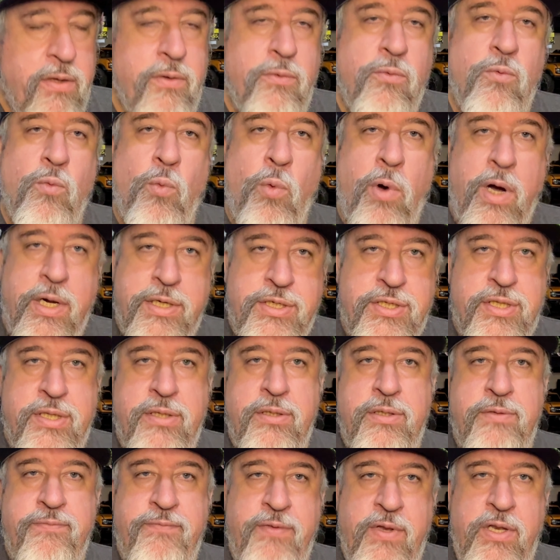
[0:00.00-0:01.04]
Watch
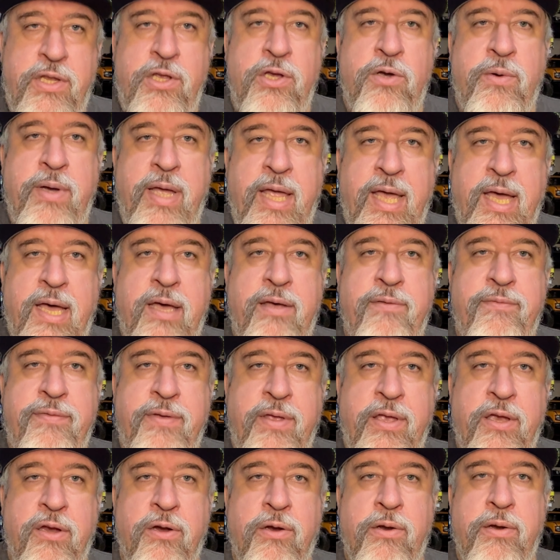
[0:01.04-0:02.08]
the video I have
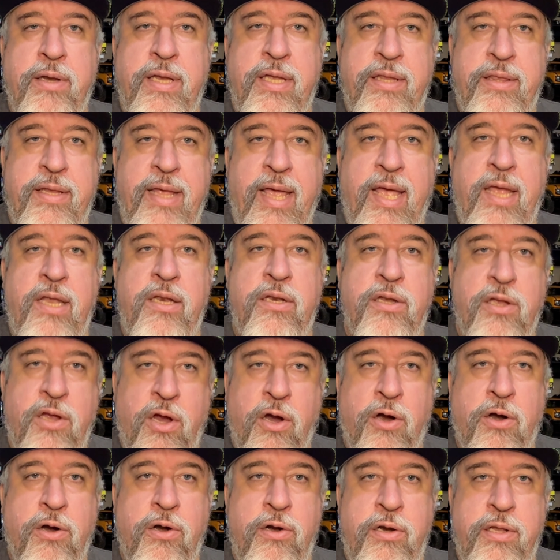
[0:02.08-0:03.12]
here in the end
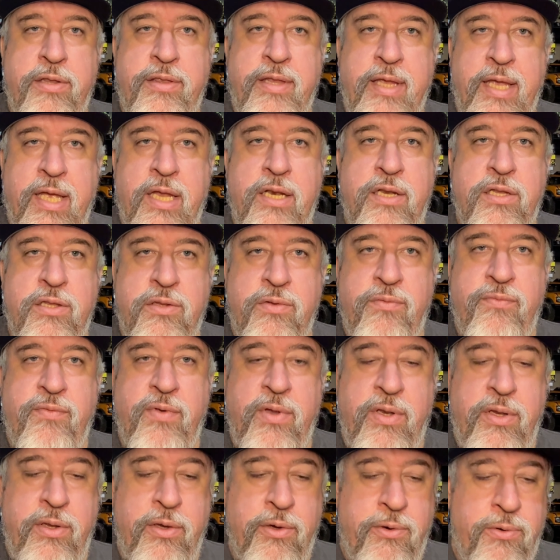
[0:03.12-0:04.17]
card at the end of the
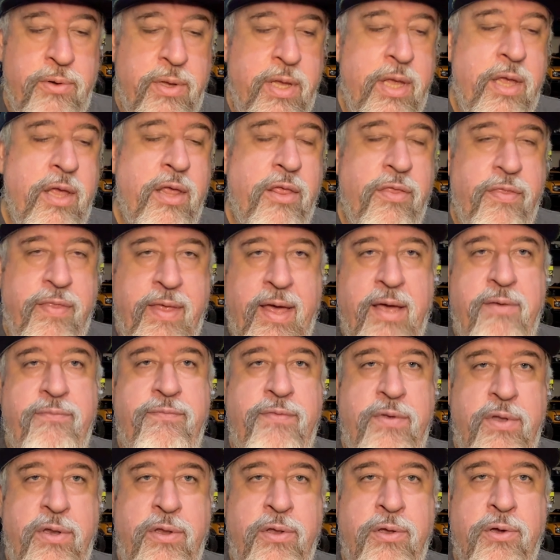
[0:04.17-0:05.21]
video. That
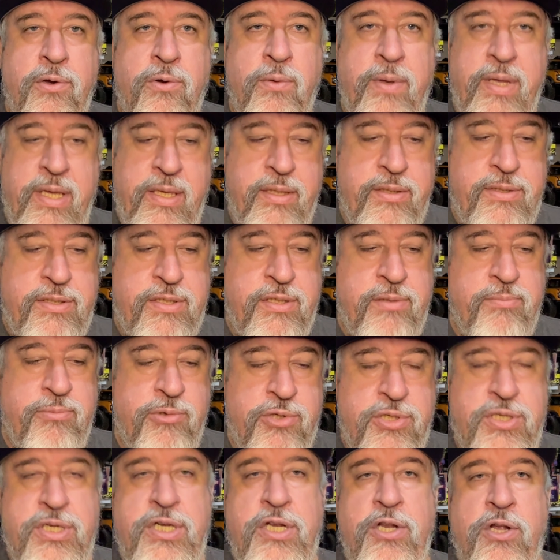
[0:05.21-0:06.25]
video is the
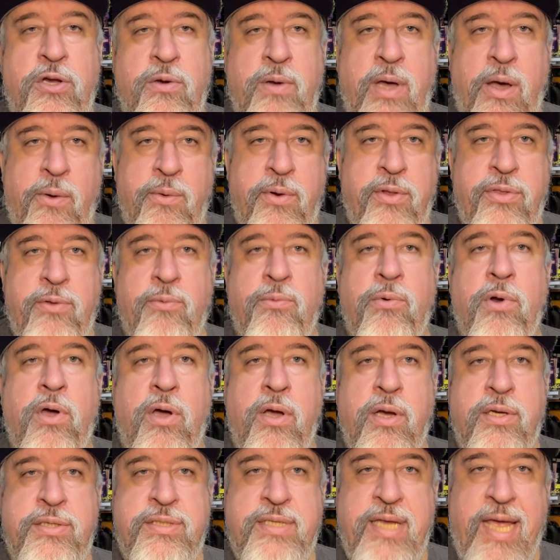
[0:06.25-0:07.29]
Bushido out on the
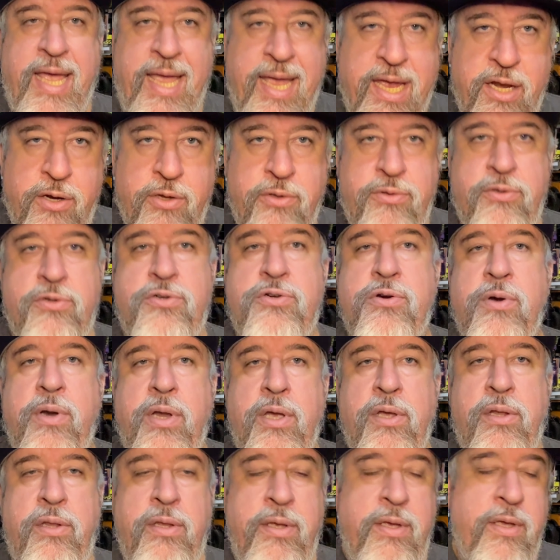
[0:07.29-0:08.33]
rocks and on the
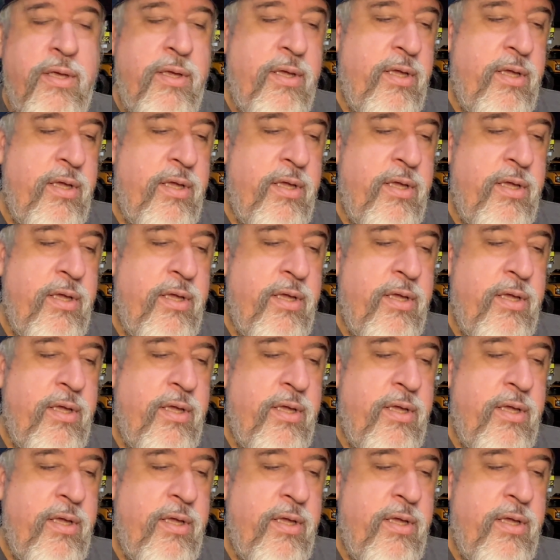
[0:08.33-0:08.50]
trail.